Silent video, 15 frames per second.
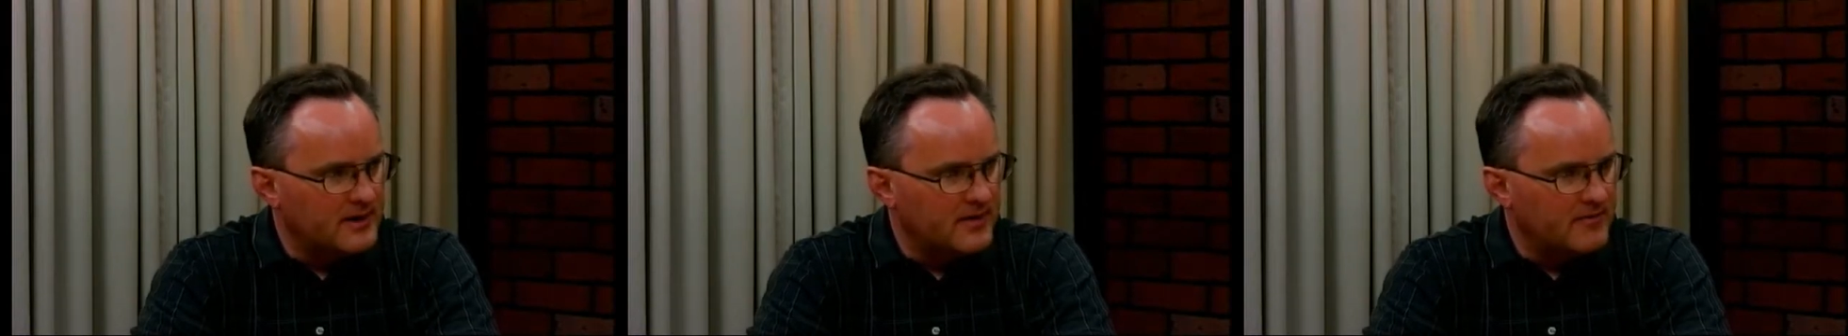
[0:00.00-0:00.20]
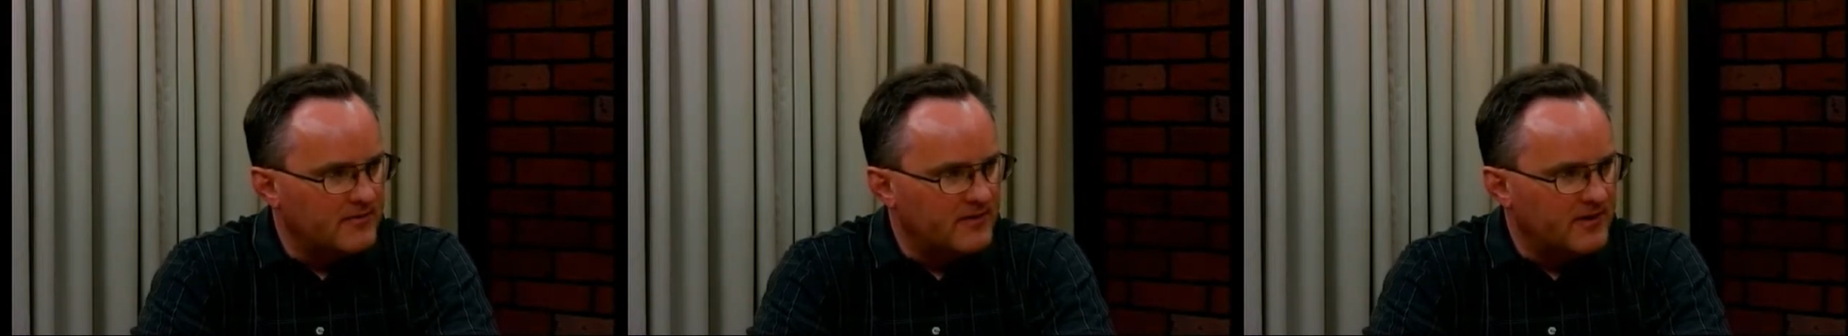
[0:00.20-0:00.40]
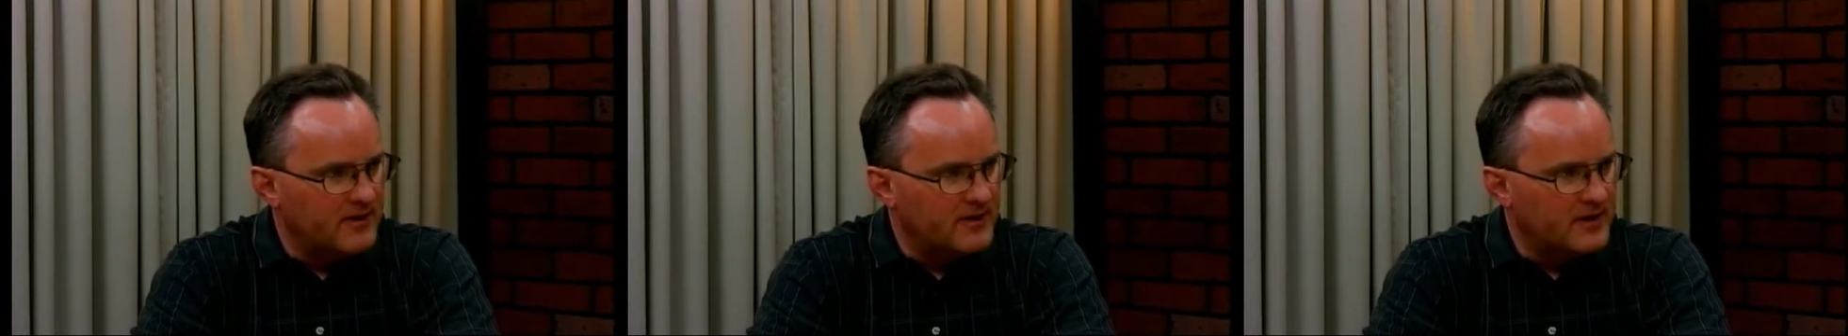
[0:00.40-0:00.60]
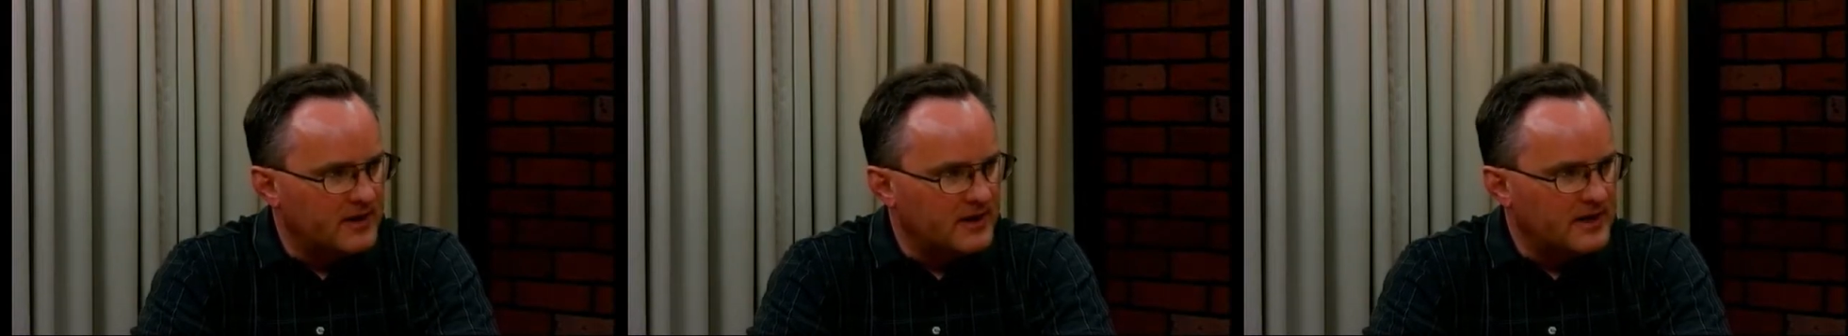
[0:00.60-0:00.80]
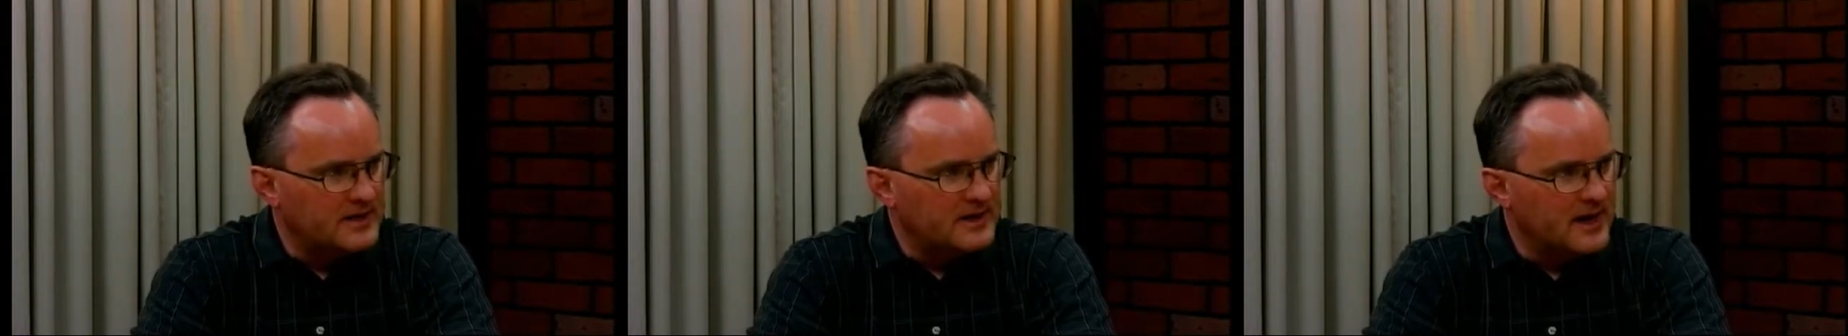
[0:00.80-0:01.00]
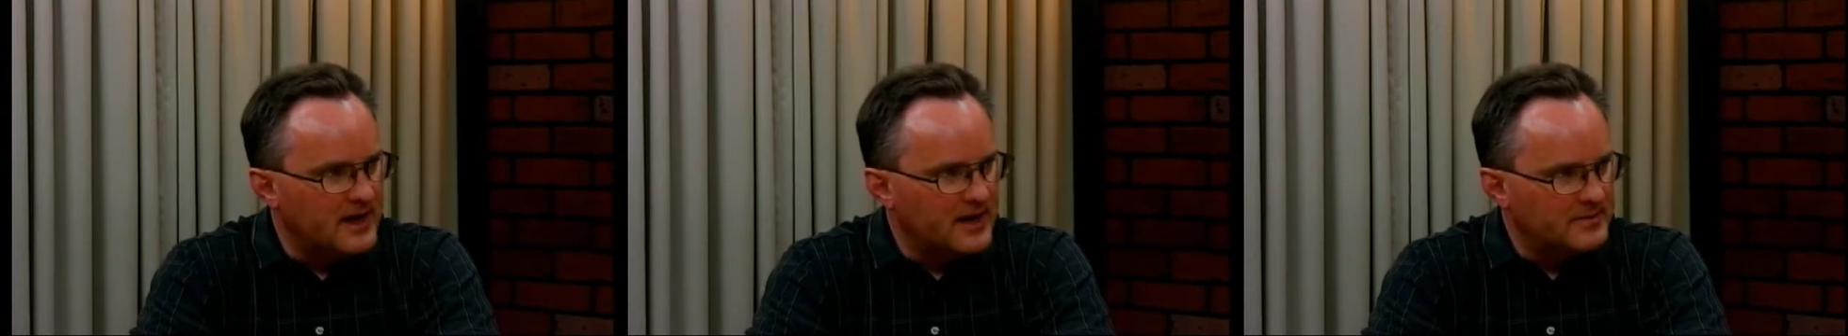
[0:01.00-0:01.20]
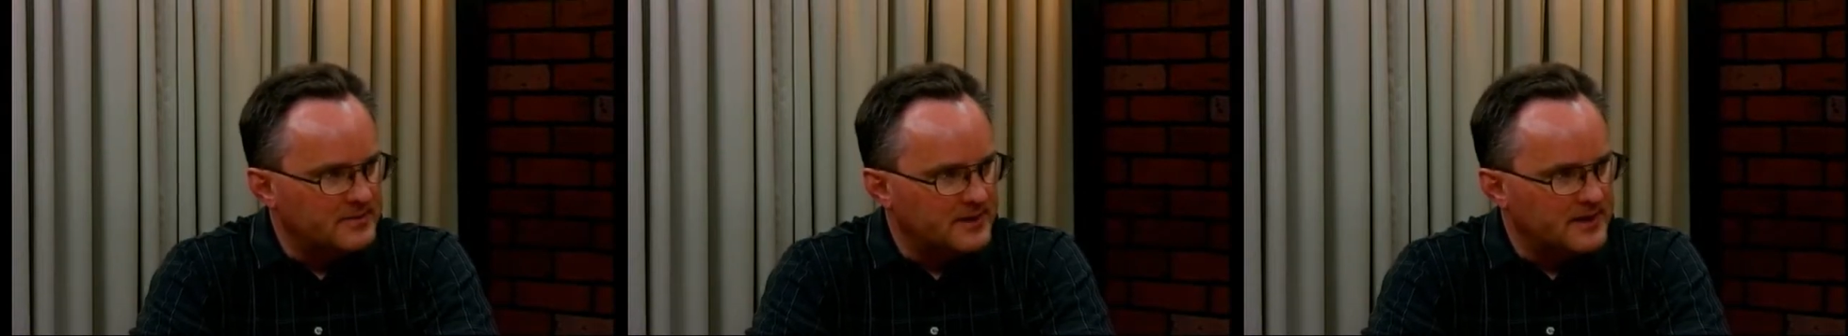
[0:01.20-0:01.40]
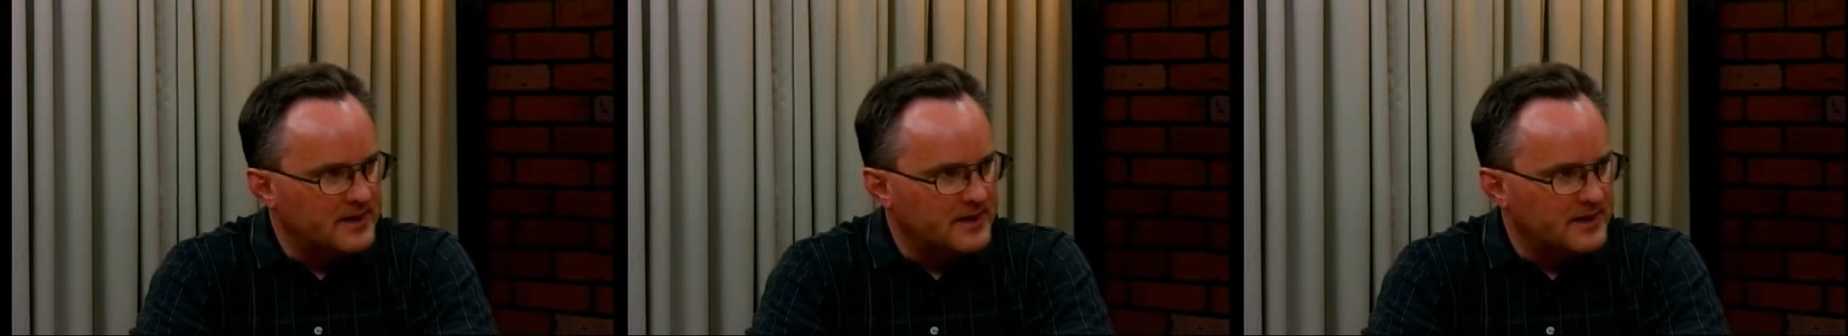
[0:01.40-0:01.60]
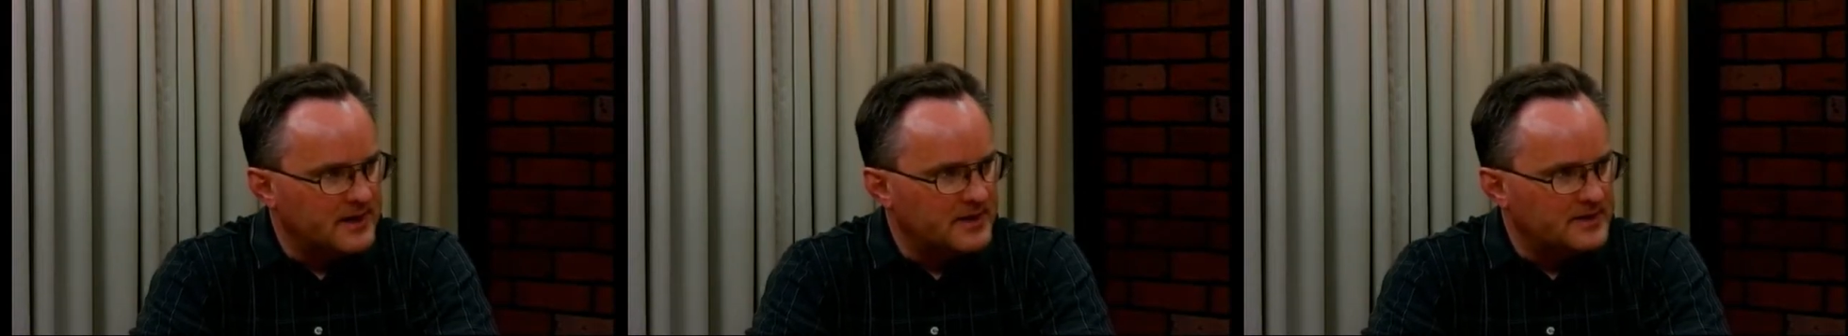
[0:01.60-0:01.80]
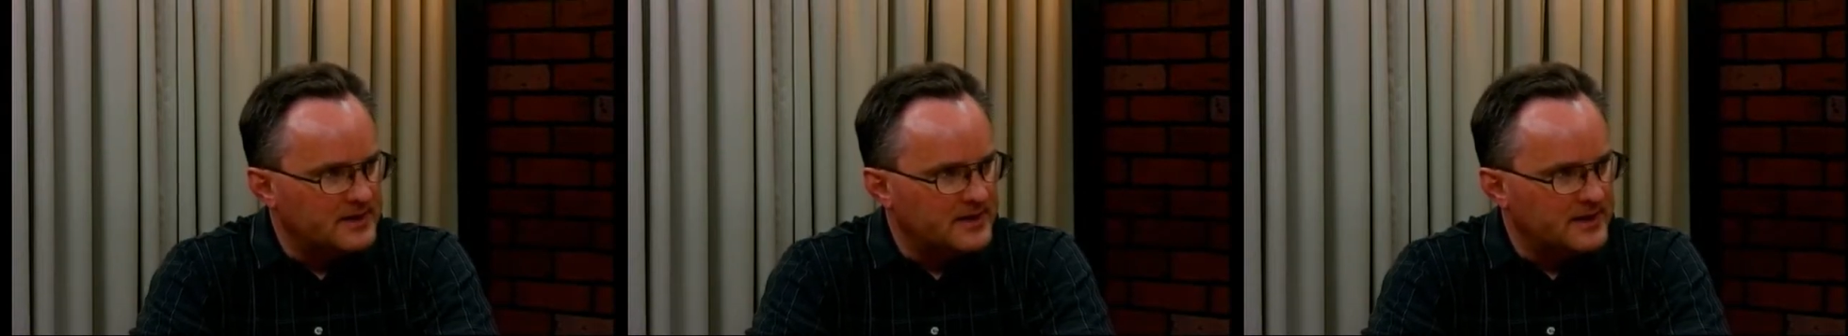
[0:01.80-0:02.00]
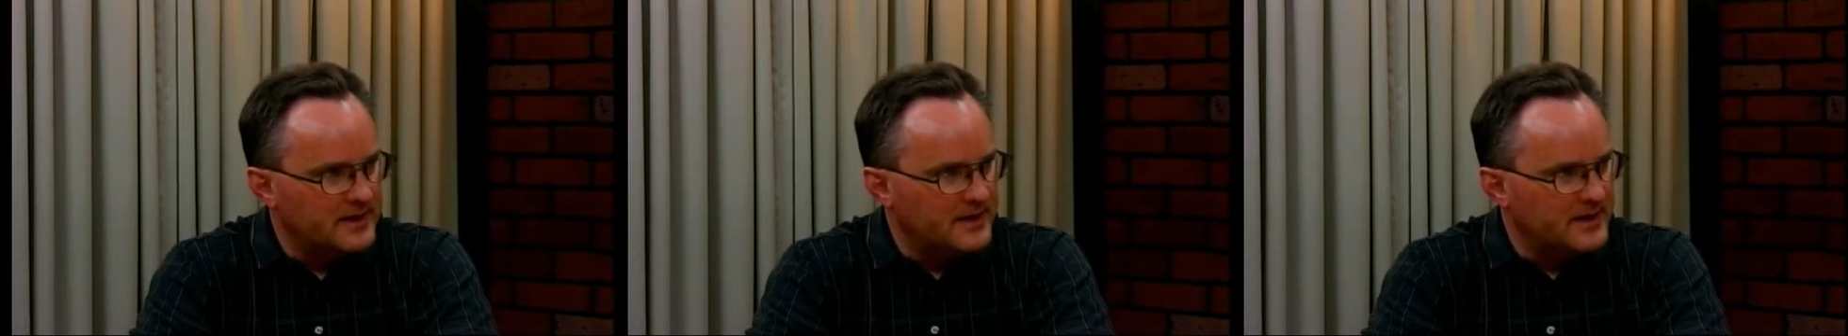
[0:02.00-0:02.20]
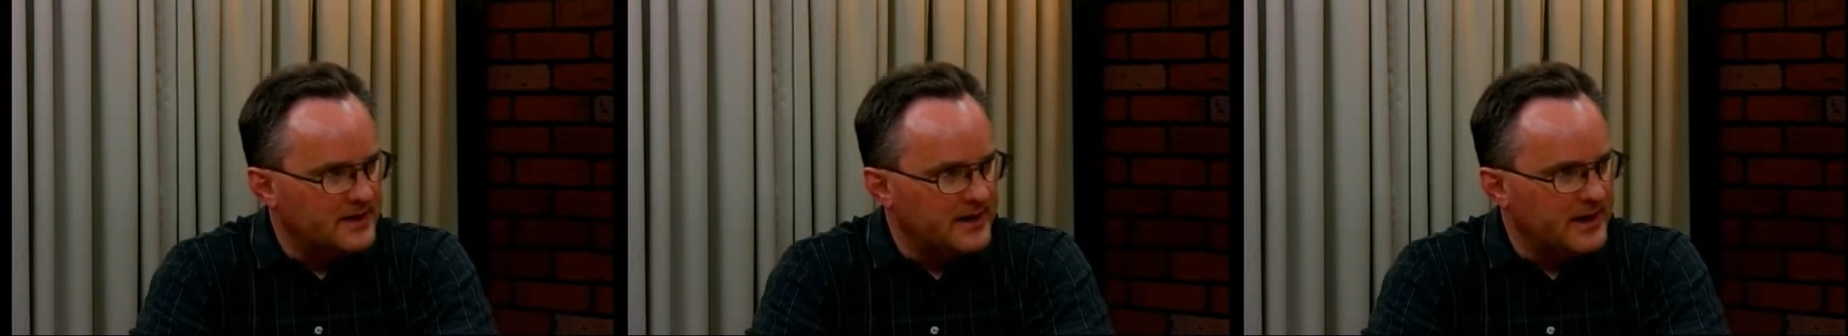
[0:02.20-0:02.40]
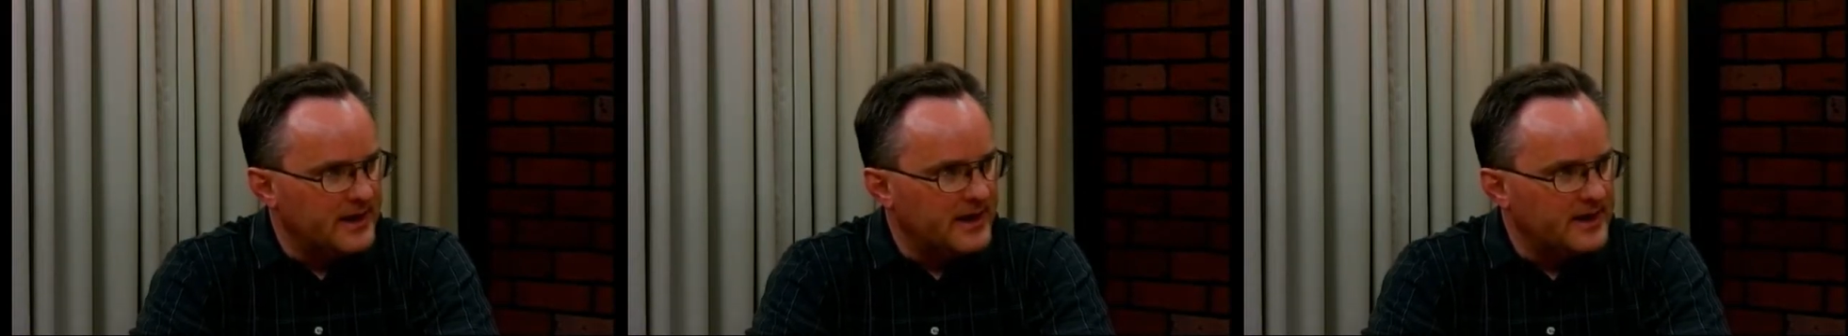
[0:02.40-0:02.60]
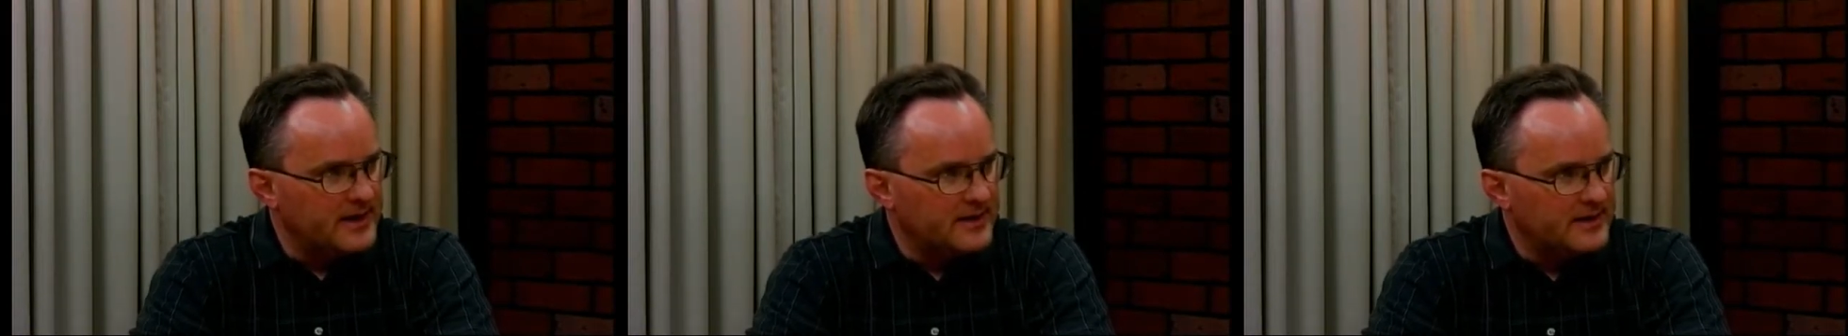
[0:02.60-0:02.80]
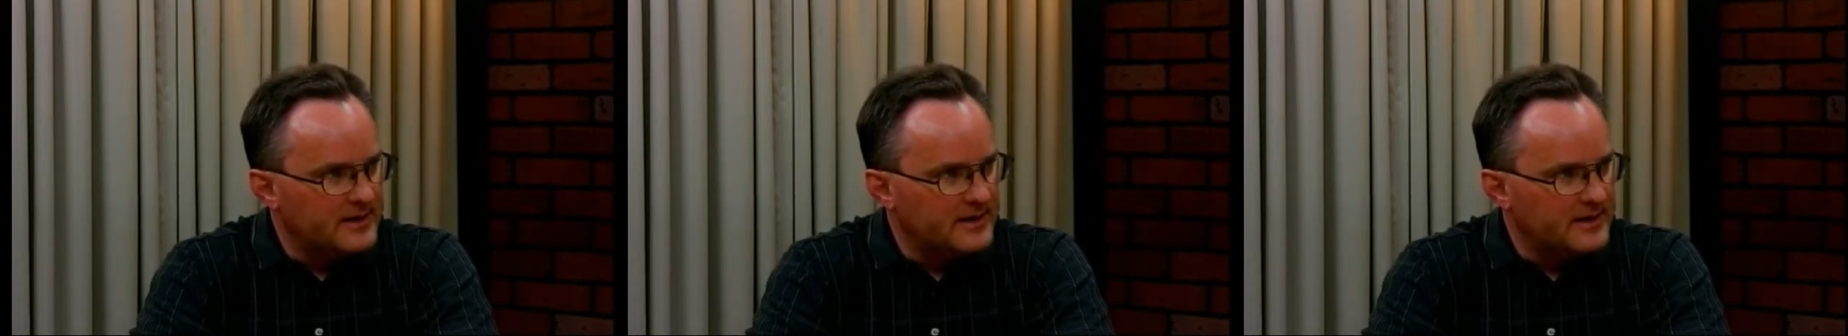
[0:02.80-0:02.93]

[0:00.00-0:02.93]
a fairly good lead time to get content into that.